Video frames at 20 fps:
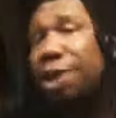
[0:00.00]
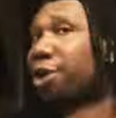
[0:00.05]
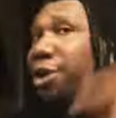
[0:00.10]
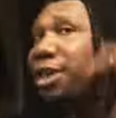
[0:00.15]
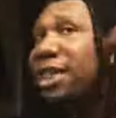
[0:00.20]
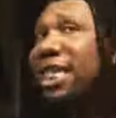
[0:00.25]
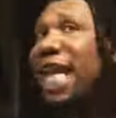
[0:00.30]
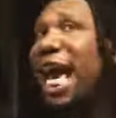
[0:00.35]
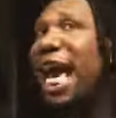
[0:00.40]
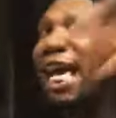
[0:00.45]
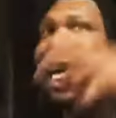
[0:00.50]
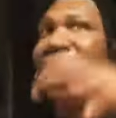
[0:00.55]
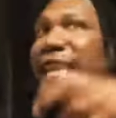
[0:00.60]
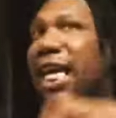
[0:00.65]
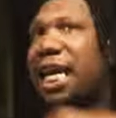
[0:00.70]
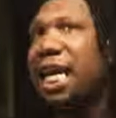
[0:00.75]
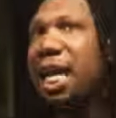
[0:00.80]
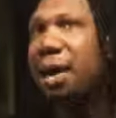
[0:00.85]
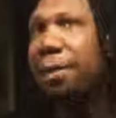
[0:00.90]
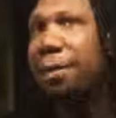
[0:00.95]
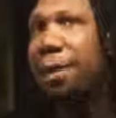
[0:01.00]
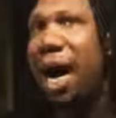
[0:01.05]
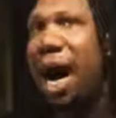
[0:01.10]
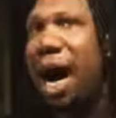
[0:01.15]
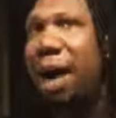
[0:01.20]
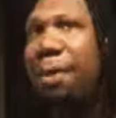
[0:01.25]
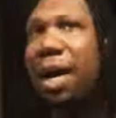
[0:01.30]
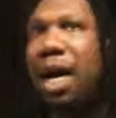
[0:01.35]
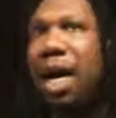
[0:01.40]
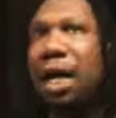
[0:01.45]
They're taking hip
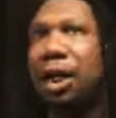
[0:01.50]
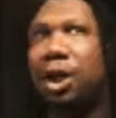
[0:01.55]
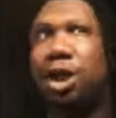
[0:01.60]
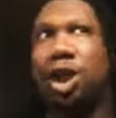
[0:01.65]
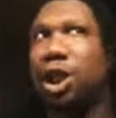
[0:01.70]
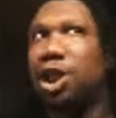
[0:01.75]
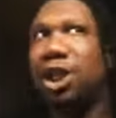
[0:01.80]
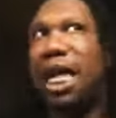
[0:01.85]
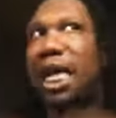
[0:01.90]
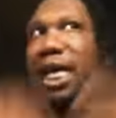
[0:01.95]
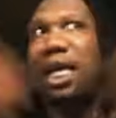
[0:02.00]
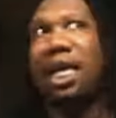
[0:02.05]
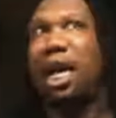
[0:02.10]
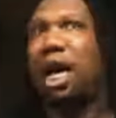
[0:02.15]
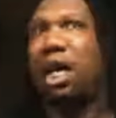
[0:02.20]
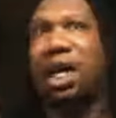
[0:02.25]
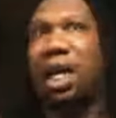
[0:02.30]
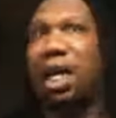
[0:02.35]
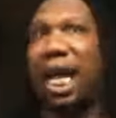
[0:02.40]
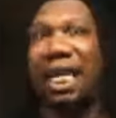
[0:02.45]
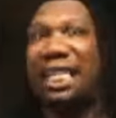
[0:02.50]
hop just like uh,